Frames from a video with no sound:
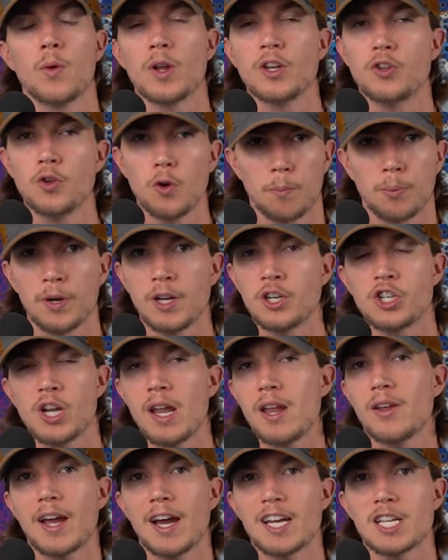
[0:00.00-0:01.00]
We do
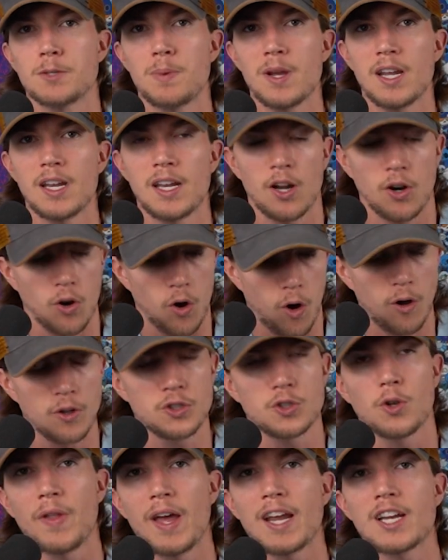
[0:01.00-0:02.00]
appreciate you guys being here.
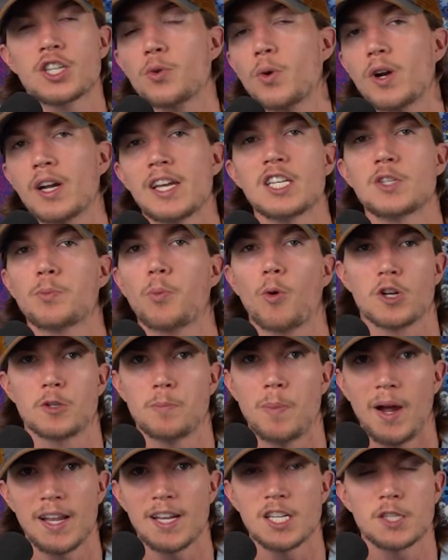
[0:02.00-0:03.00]
Also thanks to our esports
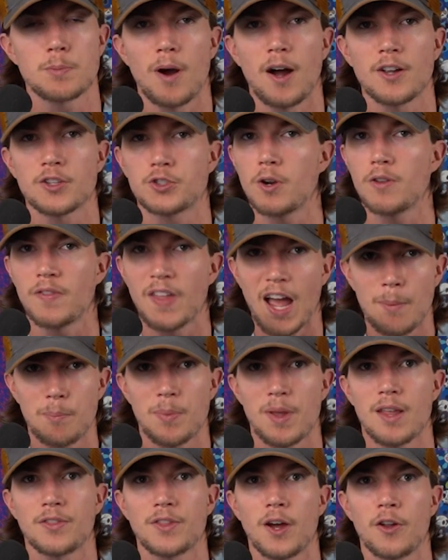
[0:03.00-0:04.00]
betting sponsor, that
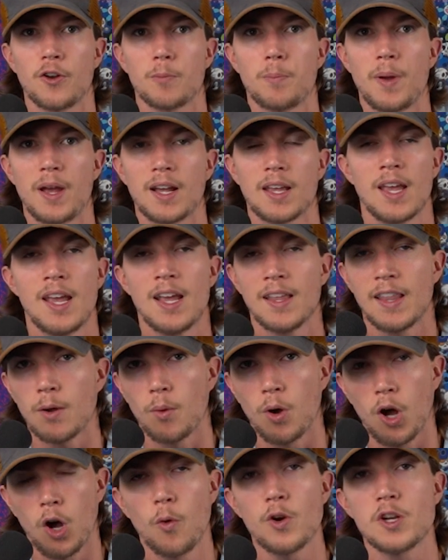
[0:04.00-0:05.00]
being Thunderpick. They
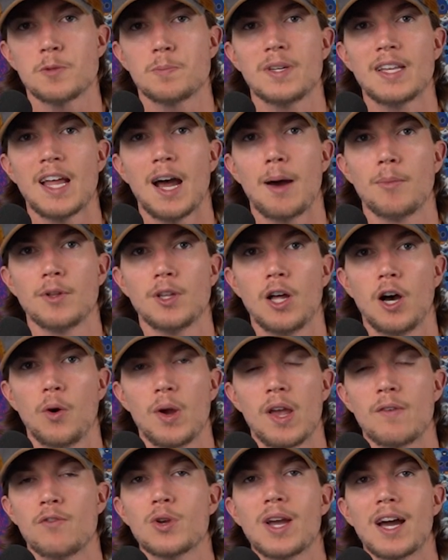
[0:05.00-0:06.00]
will always be down below.
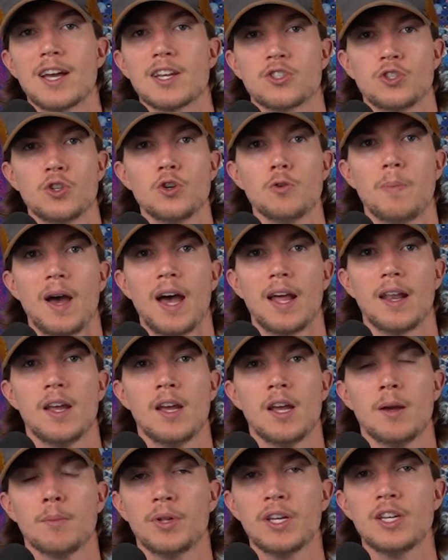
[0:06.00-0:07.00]
If you guys do bet,
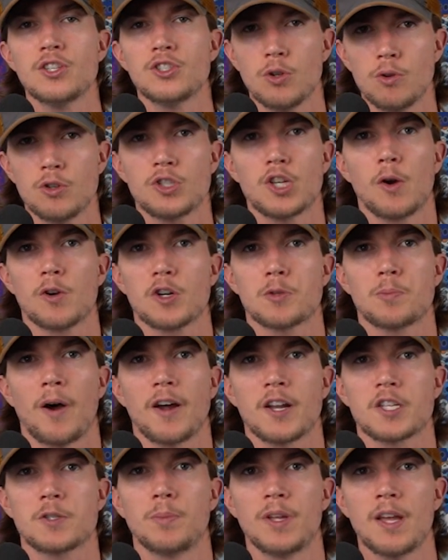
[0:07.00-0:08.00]
please do so
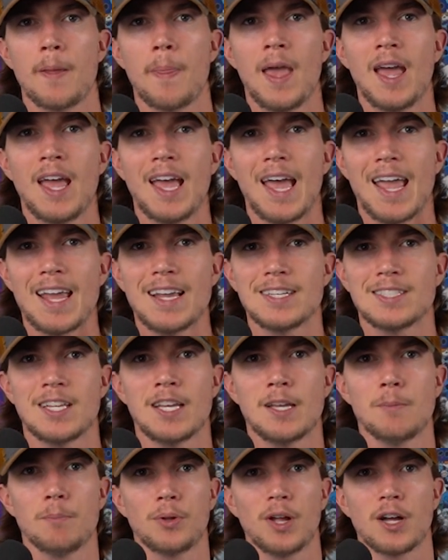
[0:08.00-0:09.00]
responsibly,
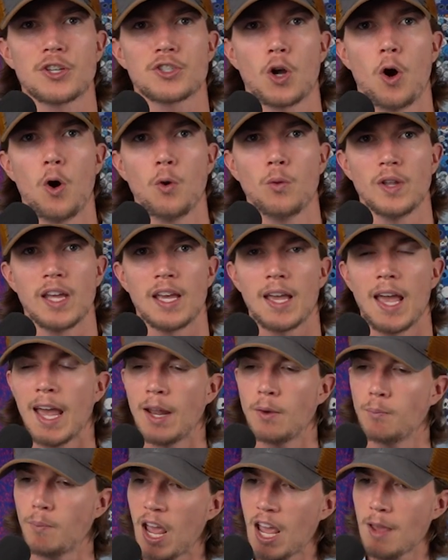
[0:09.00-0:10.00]
18 plus only.
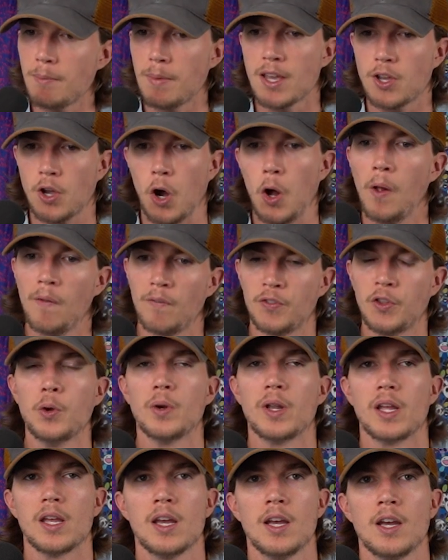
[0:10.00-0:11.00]
And maybe Call of
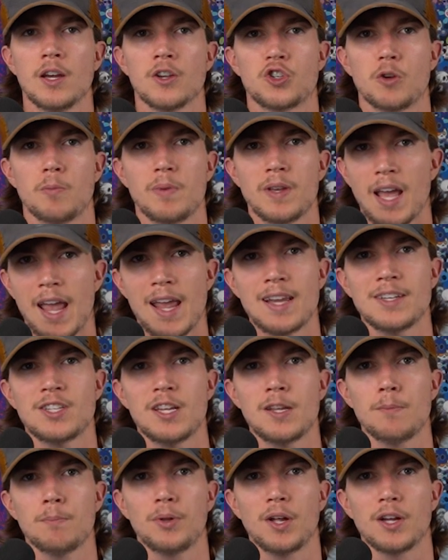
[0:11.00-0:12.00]
Duty should be
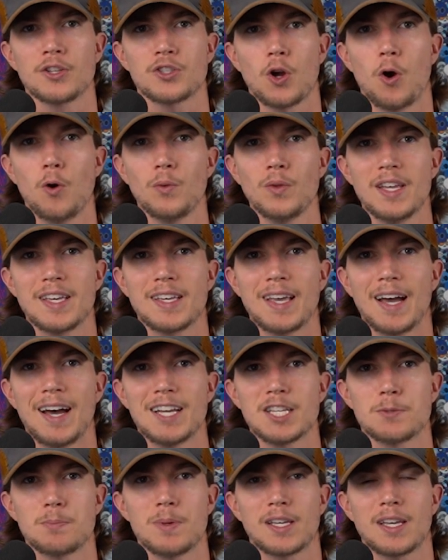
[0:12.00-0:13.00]
18 plus only.
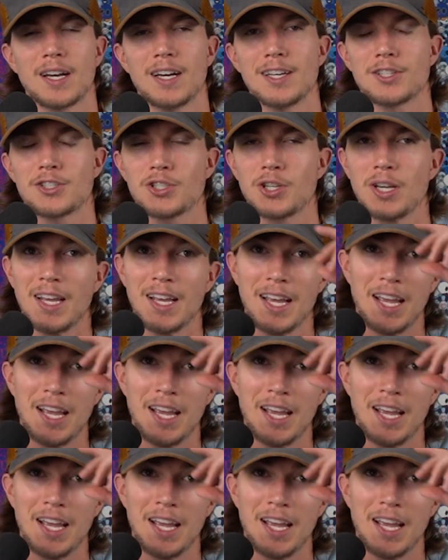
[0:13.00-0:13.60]
Guys, because